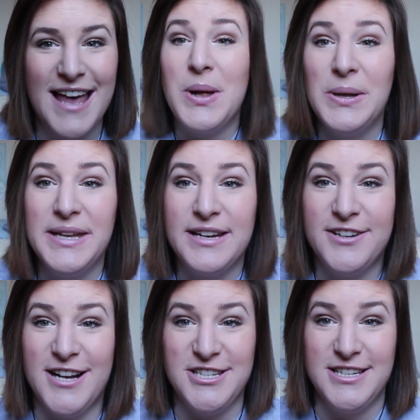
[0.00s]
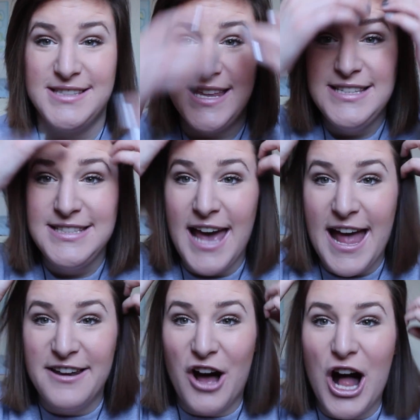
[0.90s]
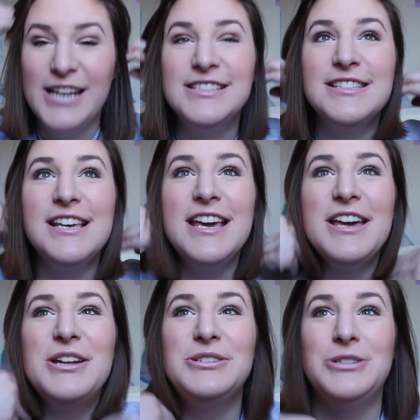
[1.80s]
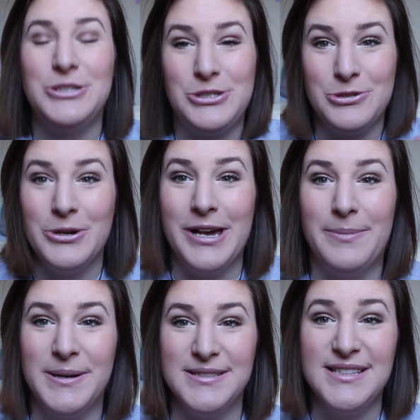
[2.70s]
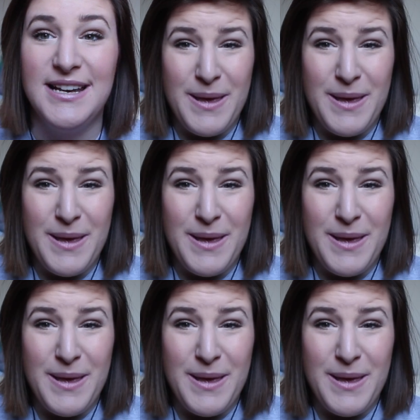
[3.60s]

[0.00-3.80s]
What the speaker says: Holding grudges. This can honestly destroy a person.